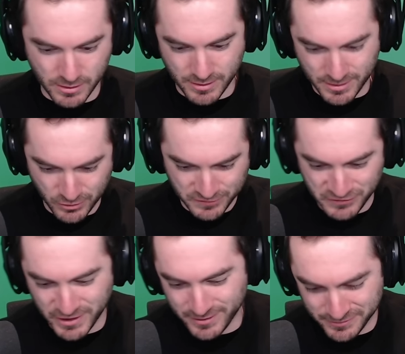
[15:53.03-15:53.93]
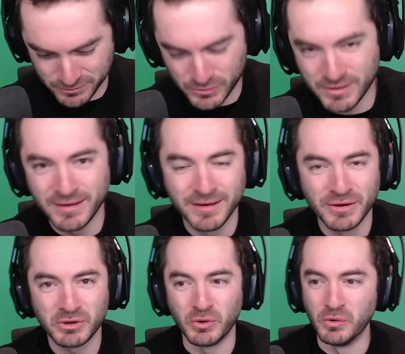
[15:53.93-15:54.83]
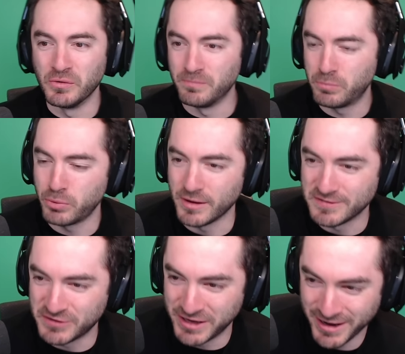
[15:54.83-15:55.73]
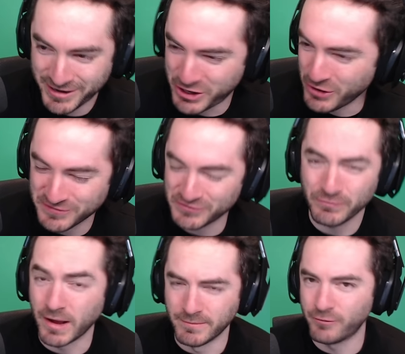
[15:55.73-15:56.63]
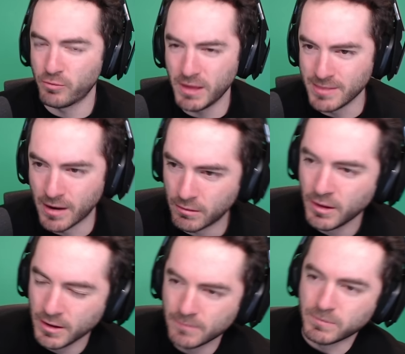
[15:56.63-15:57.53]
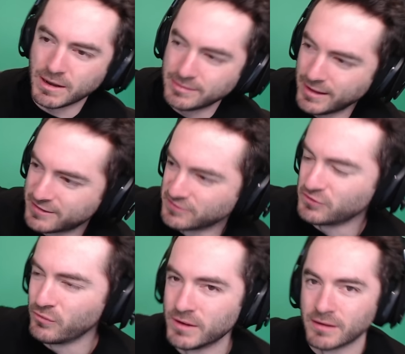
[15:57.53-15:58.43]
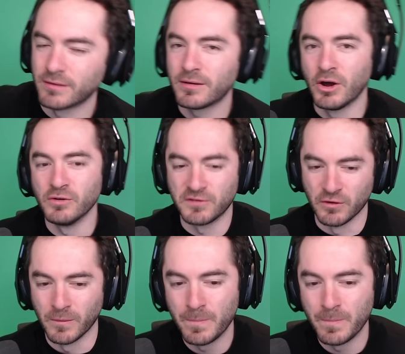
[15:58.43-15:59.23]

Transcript: that looks like a cool place to get a coaster. I've never been there, but I'd like a souvenir coaster.